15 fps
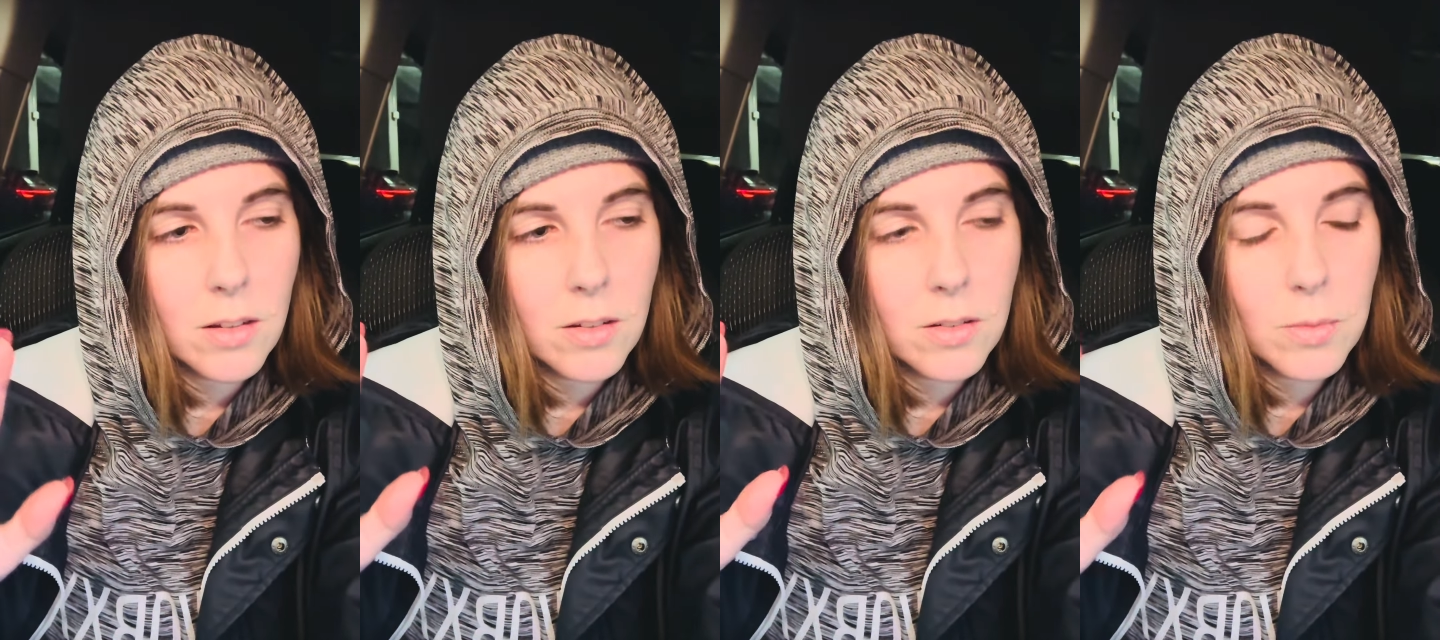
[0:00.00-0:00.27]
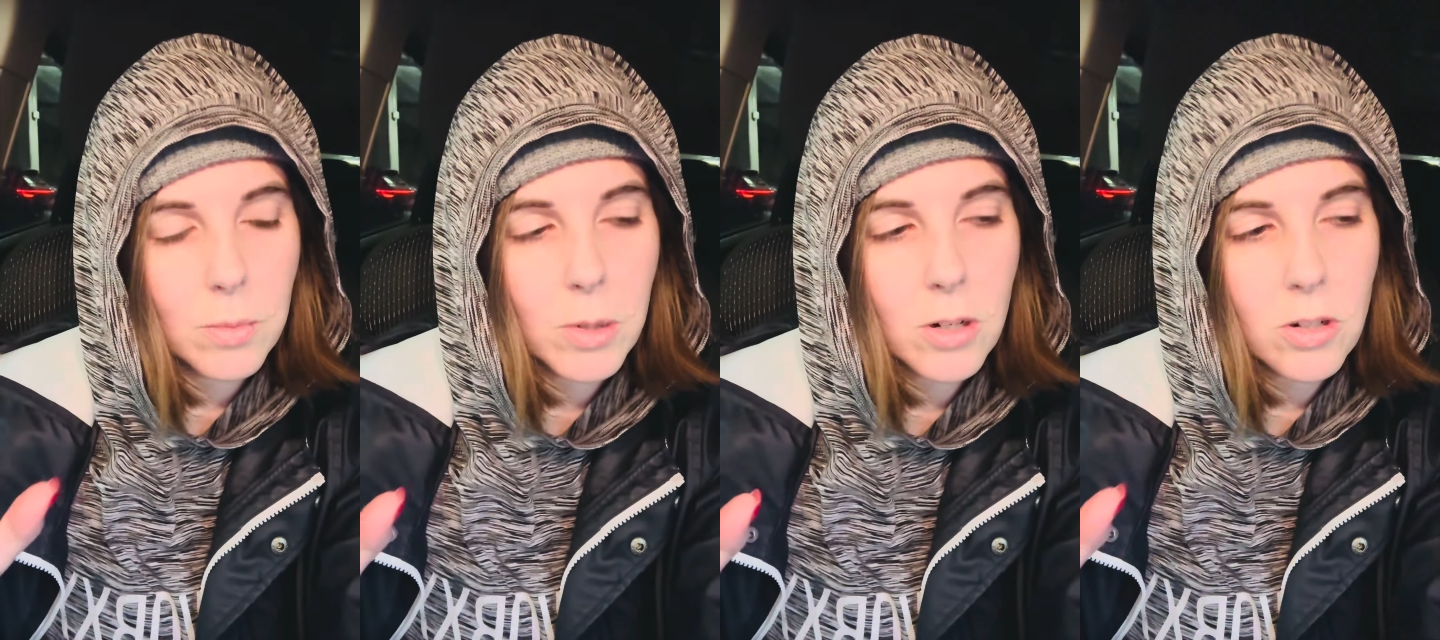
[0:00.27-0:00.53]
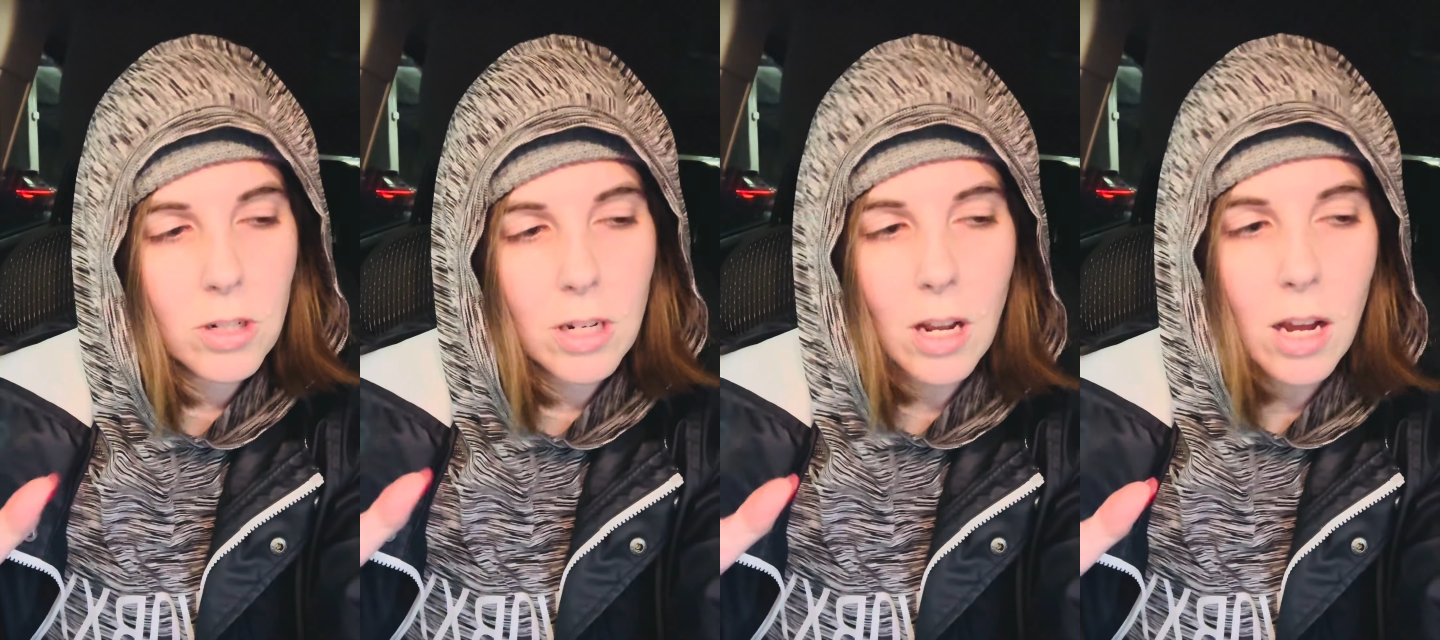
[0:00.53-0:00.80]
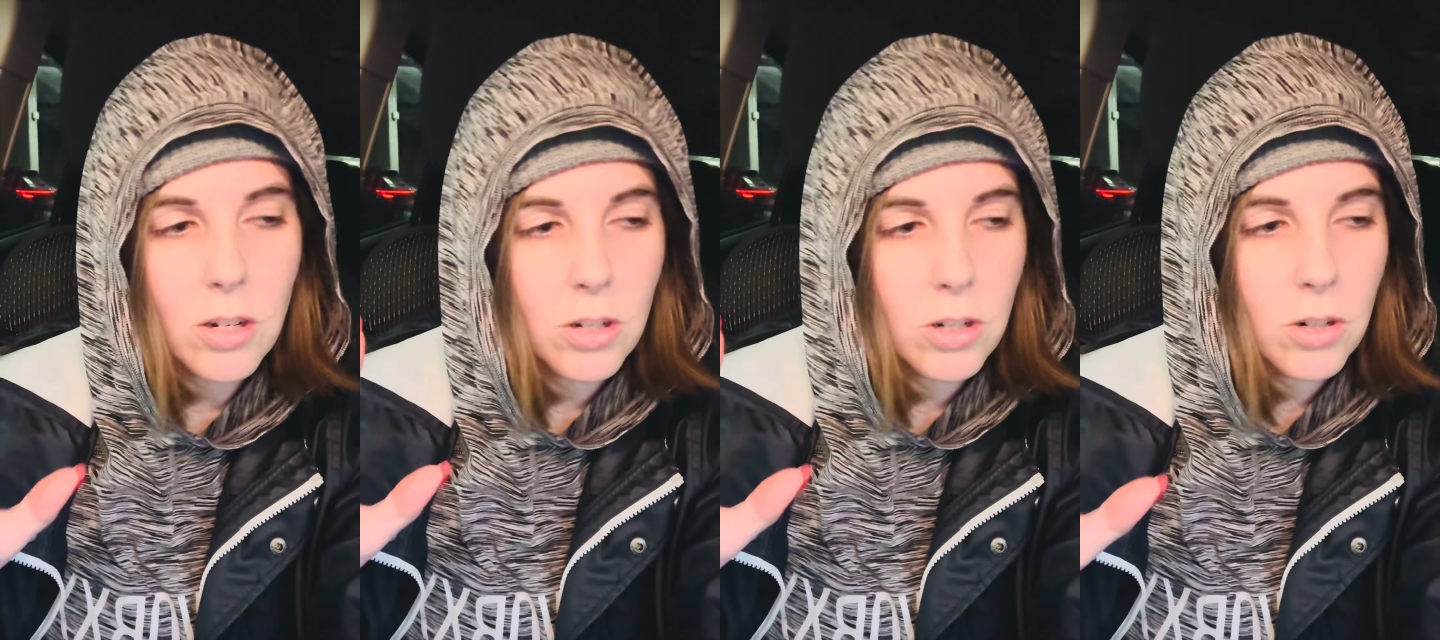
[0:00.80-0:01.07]
Spiritually,
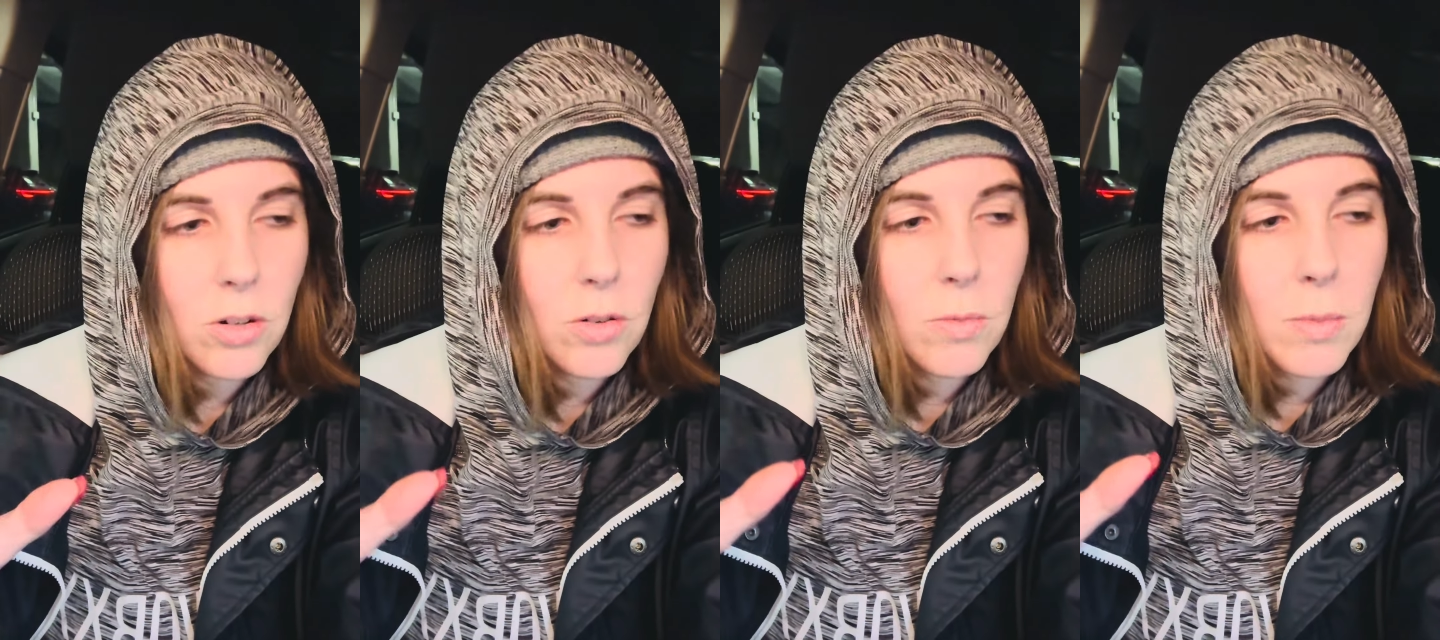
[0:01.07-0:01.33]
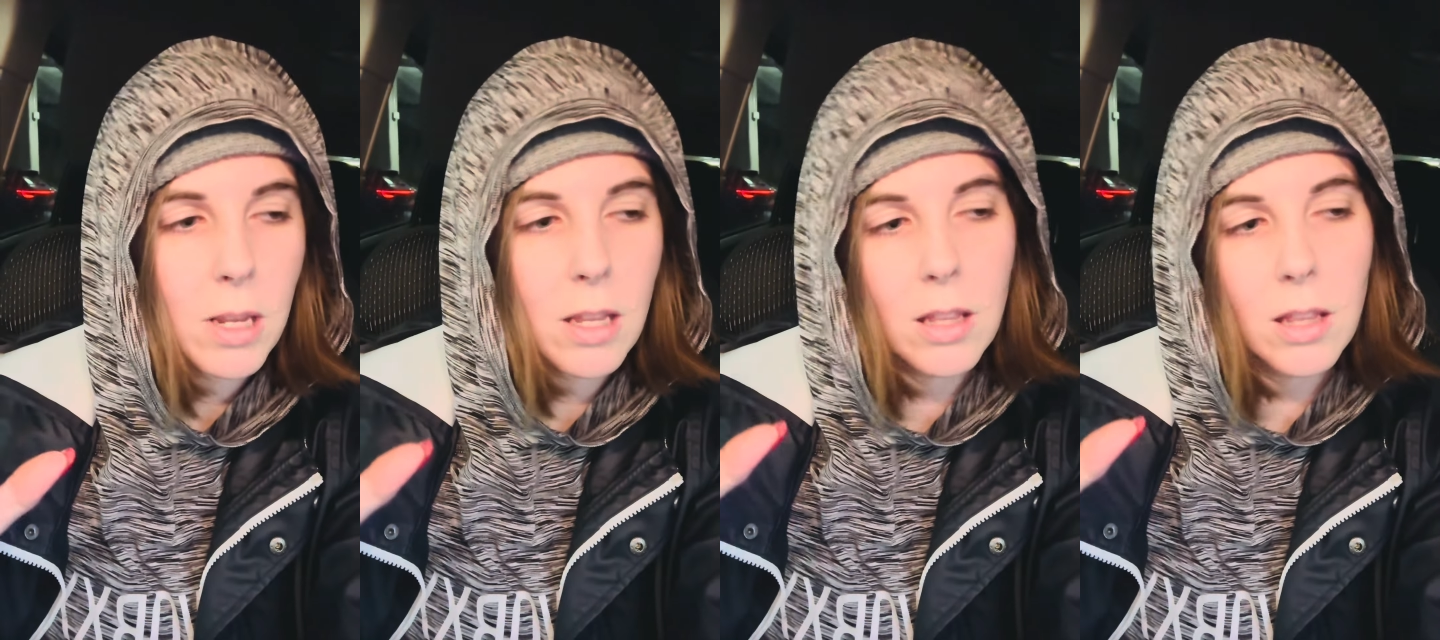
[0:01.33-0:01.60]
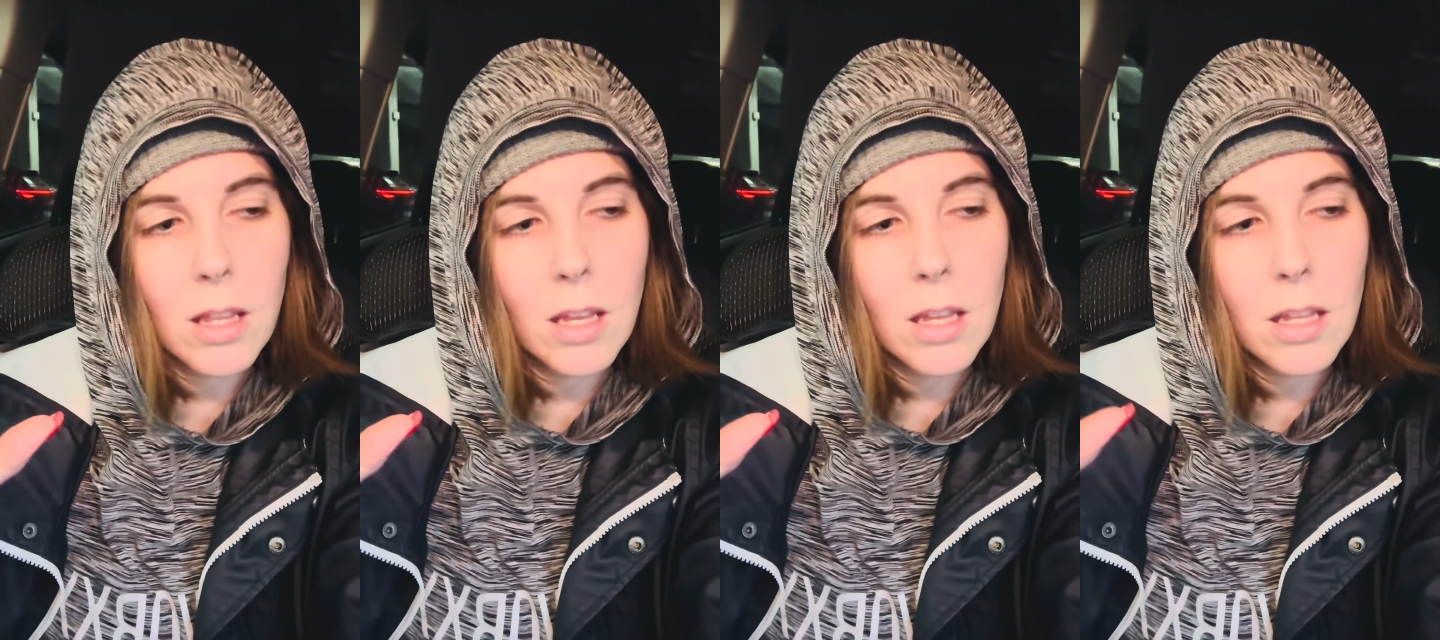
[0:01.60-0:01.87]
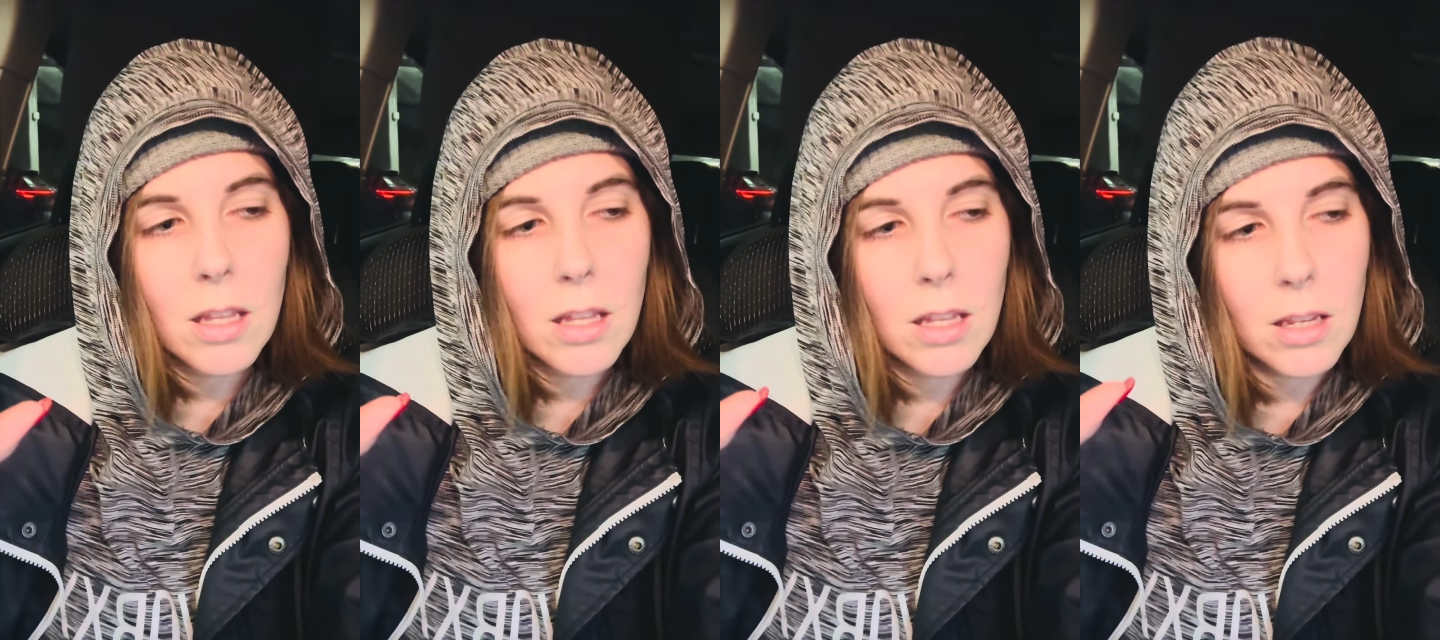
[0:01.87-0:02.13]
God showed me that